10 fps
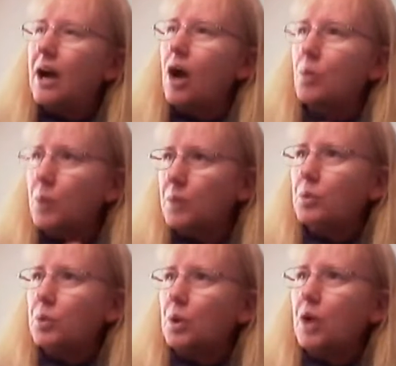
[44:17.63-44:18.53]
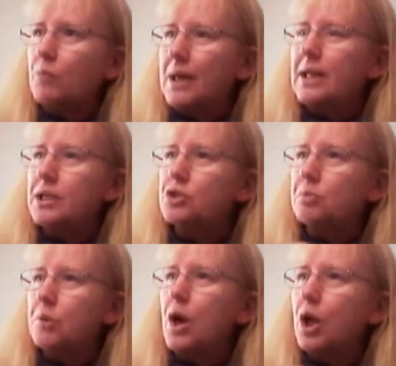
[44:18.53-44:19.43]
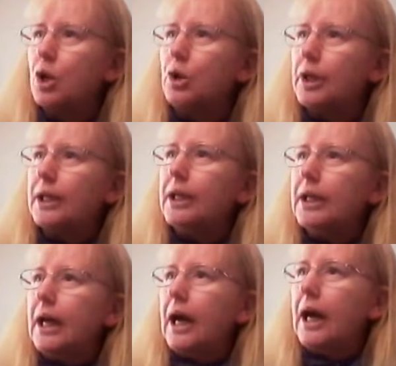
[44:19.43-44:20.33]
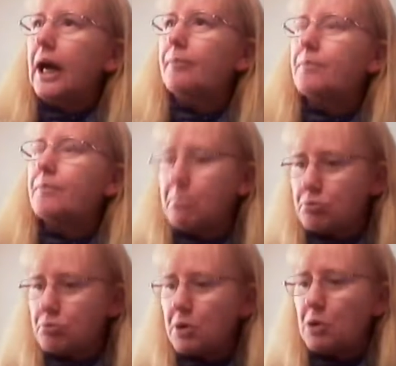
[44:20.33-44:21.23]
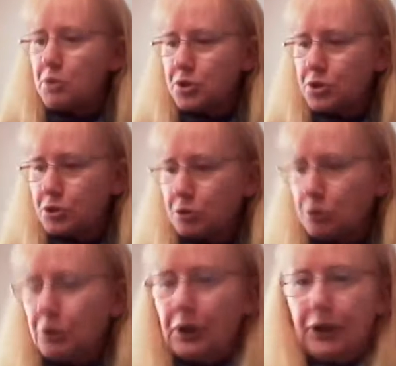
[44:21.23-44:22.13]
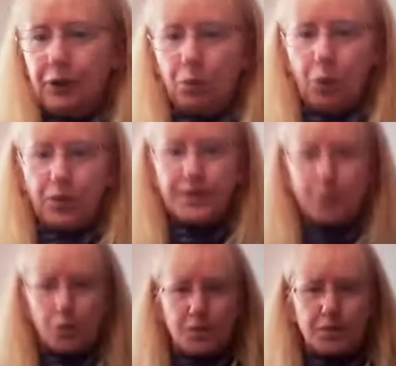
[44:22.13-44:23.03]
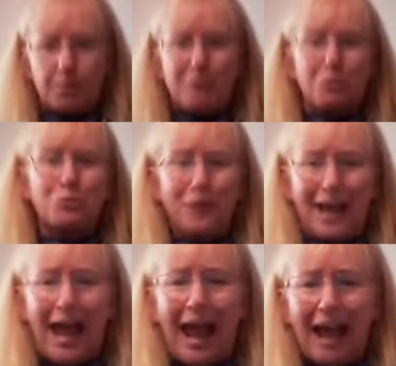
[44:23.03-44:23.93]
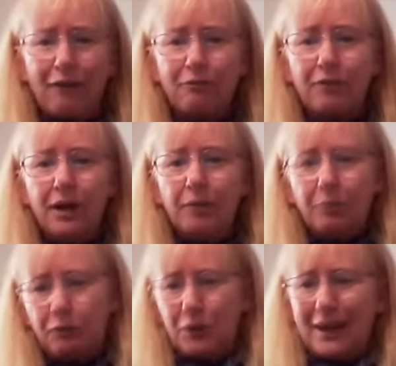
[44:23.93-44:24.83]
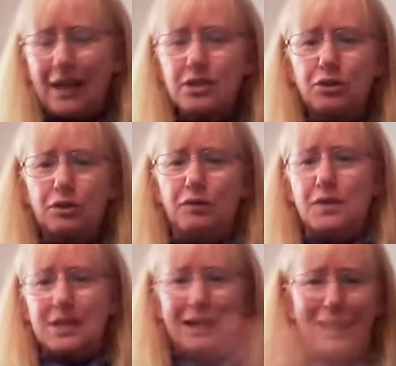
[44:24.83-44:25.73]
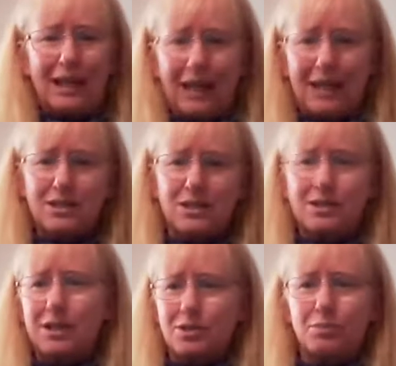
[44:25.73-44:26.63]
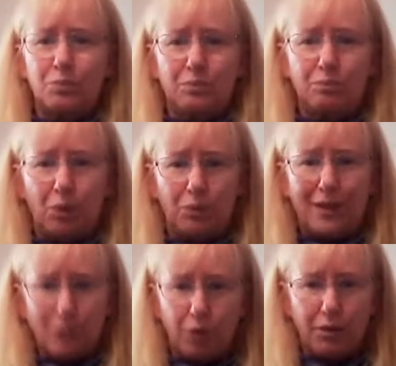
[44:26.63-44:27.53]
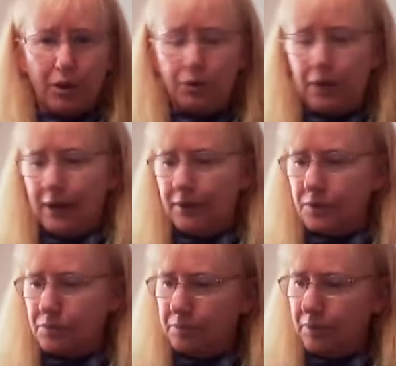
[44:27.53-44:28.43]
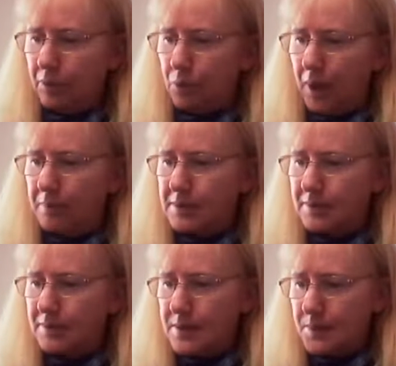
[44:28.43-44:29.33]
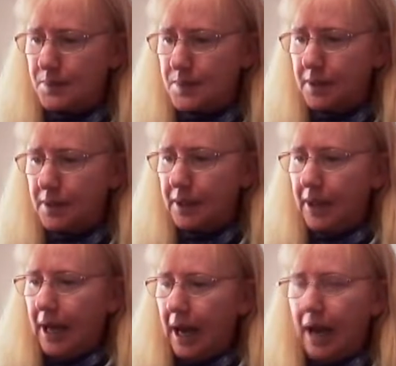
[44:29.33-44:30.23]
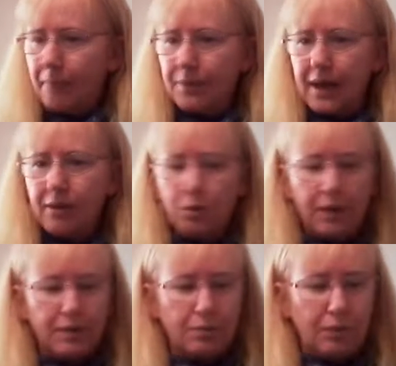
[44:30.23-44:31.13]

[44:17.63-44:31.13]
we would call it a recognition of prior learning approach to what skills do people already have before they get to university, and let's just teach them what they don't know rather than they're all empty vessels. The other one